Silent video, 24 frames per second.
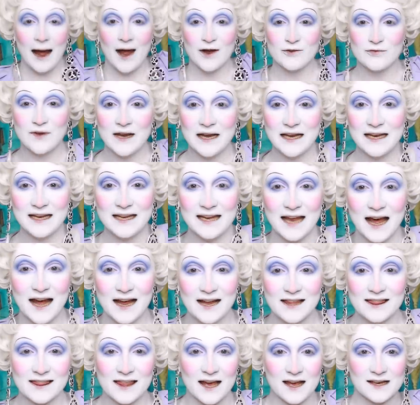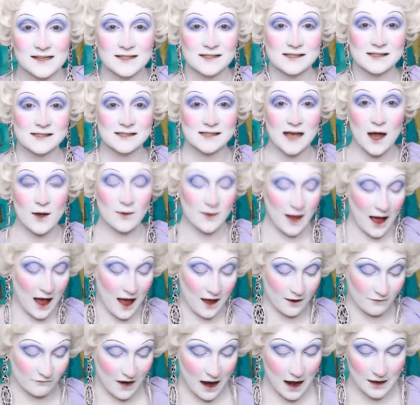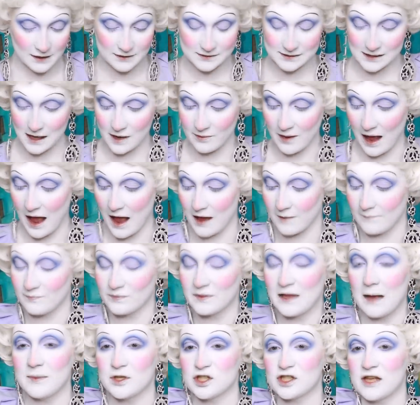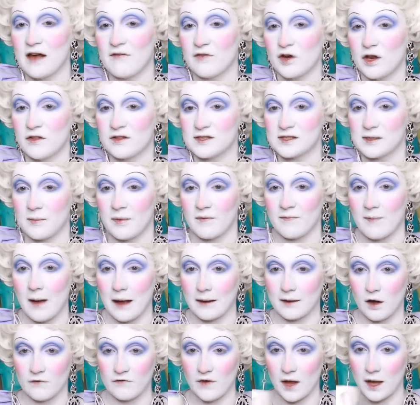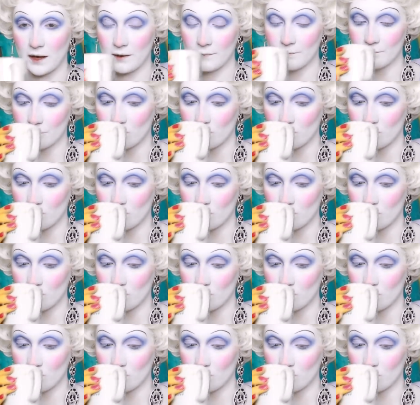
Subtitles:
I really like this. Okay, right, okay. Let me just have another sip of my coffee.